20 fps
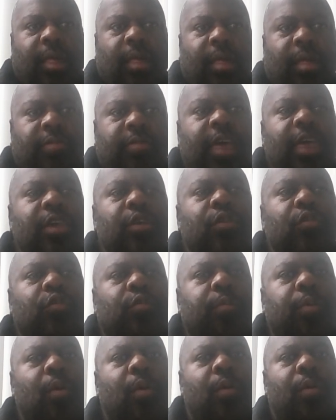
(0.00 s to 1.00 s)
they used
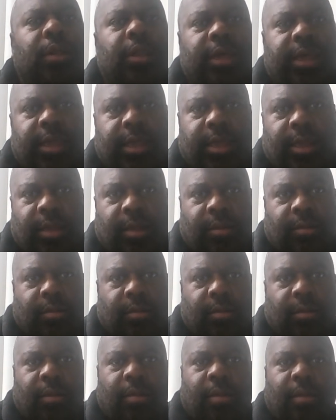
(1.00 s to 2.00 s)
poorly.
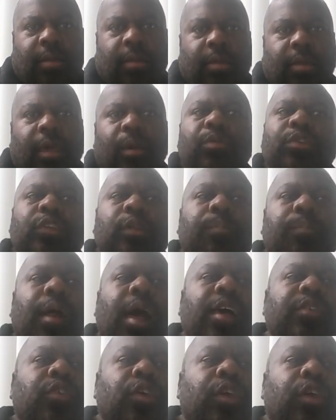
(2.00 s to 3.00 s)
It was the
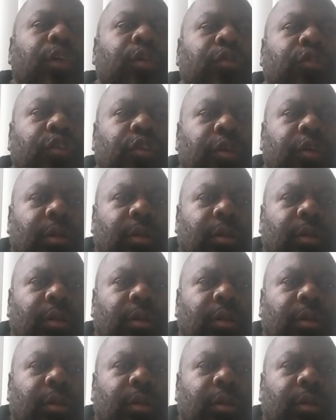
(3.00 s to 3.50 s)
prosecution